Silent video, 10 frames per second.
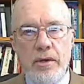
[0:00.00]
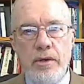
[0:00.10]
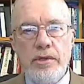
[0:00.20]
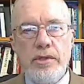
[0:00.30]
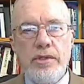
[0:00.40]

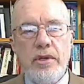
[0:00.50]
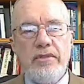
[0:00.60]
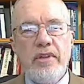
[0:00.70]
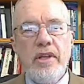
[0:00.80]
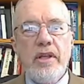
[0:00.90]
conscious
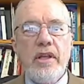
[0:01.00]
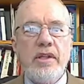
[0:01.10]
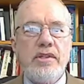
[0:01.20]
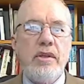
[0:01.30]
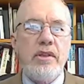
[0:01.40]
of,
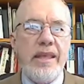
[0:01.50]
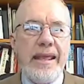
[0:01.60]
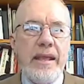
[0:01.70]
and so the